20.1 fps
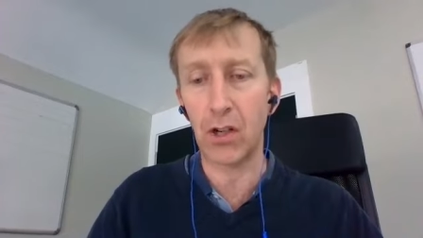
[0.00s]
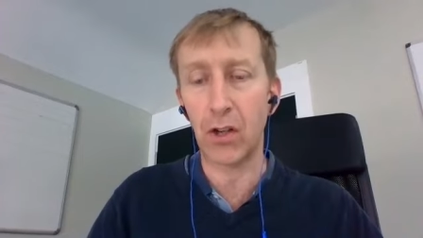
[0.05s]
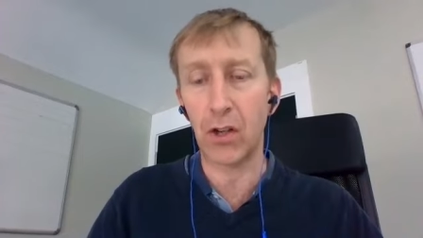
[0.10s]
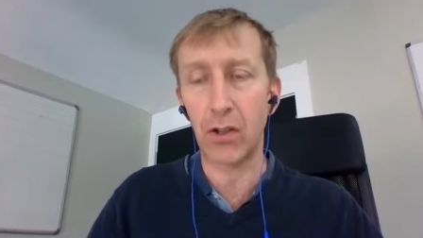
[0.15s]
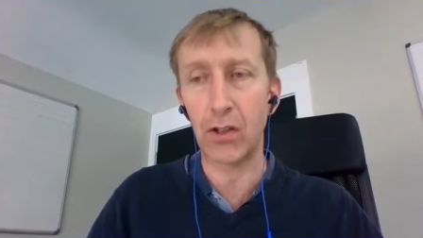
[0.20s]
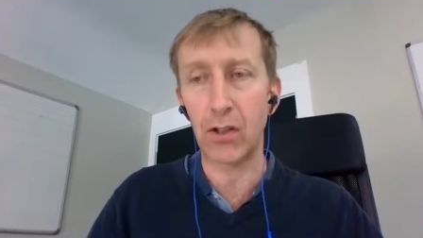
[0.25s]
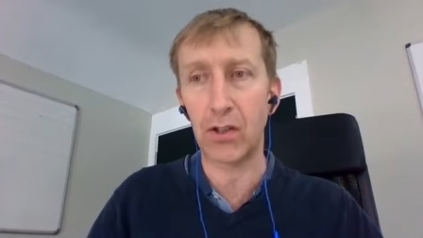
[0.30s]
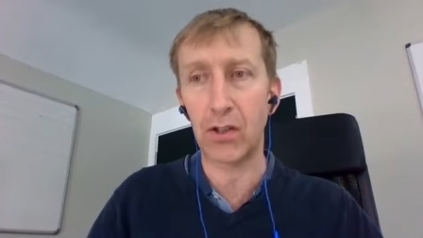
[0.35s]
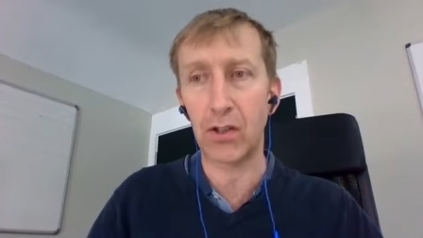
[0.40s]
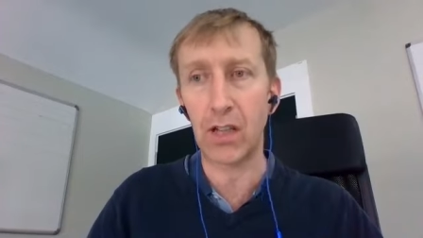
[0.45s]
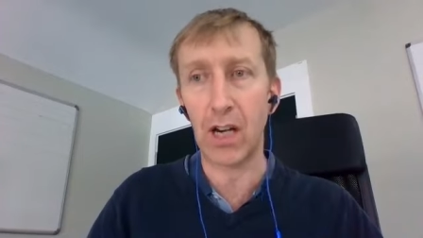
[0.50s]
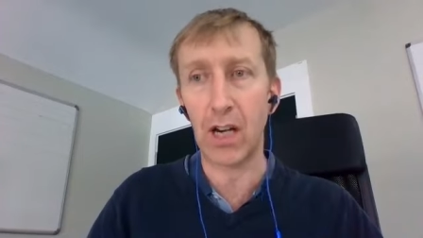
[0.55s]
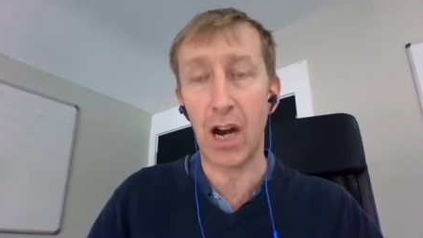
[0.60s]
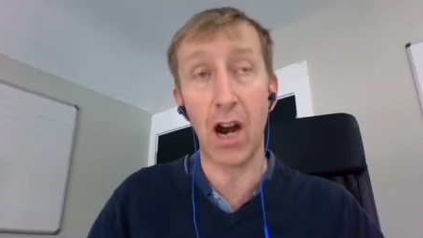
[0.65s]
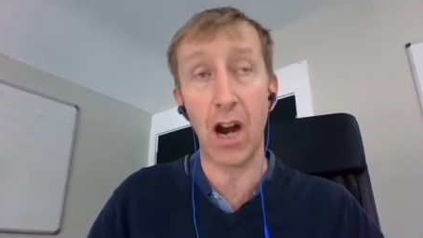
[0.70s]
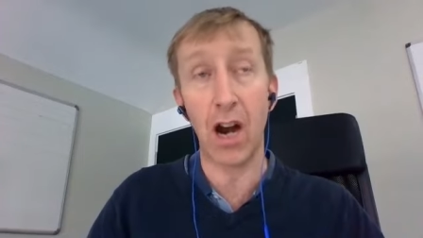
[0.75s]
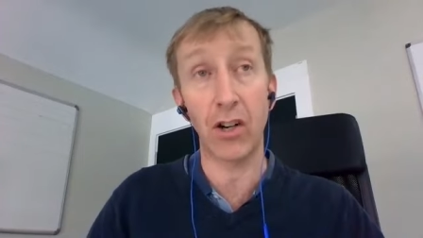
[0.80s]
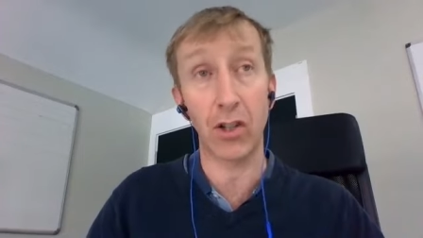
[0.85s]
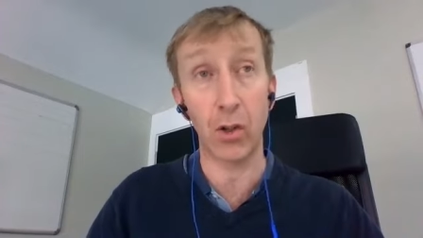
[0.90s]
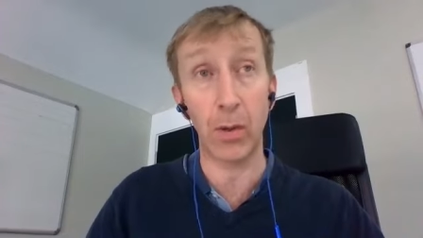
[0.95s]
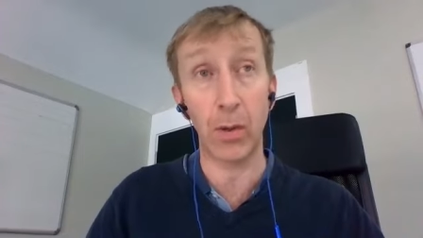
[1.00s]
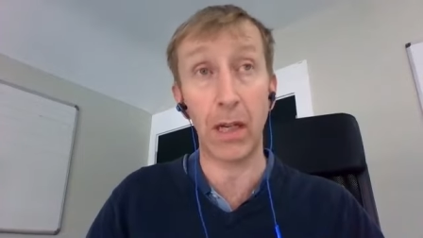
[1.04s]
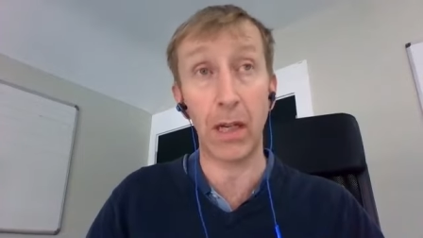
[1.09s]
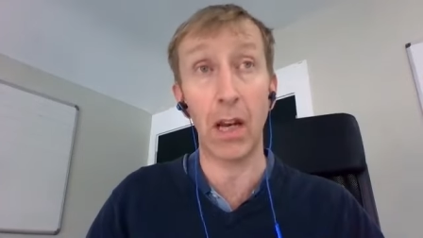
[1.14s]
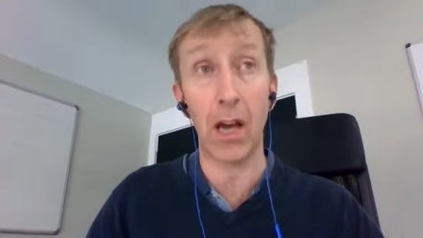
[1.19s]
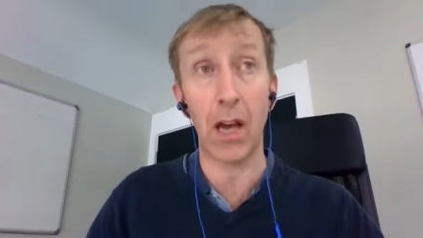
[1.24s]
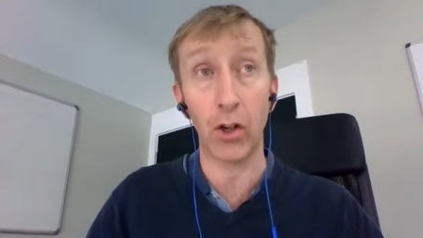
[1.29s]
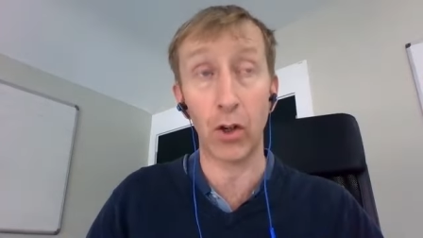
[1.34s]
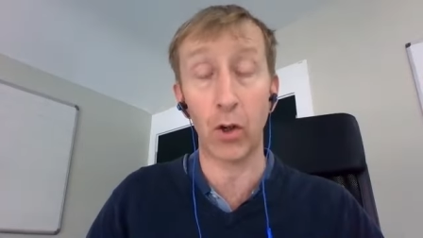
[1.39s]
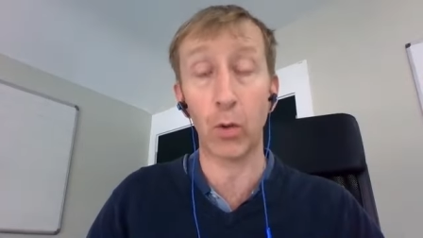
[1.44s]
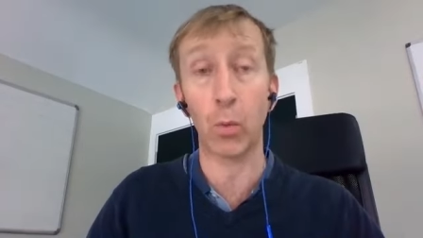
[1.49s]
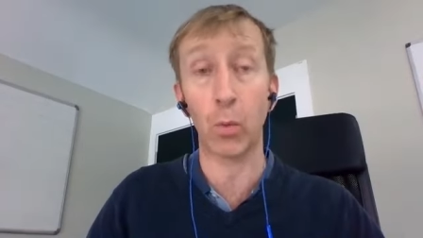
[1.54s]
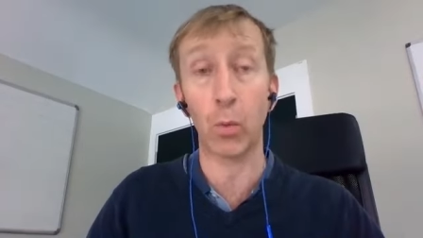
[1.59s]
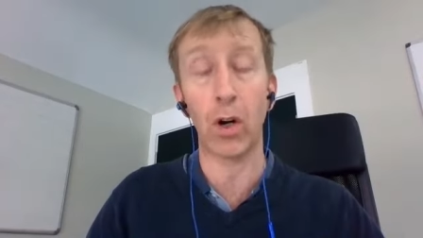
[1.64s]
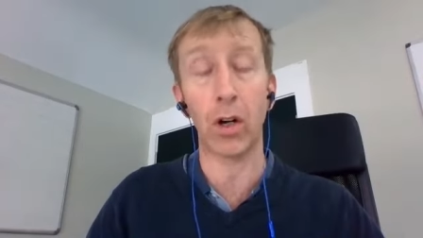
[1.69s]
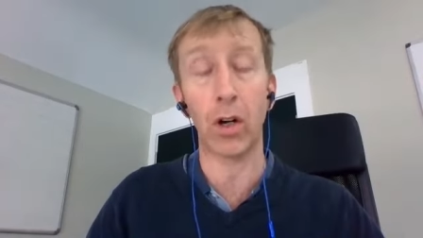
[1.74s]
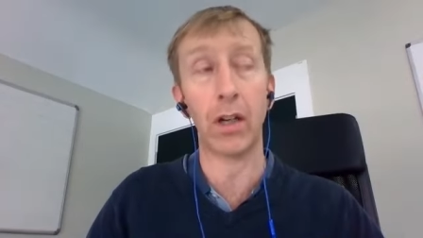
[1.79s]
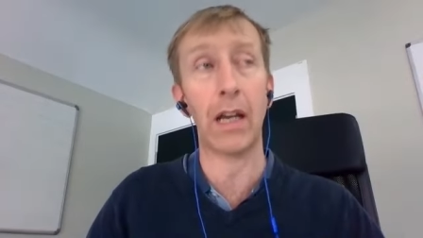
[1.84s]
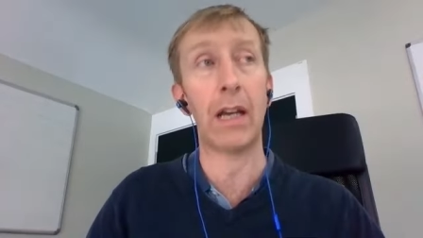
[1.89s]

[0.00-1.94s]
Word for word: others are doing a lot of good work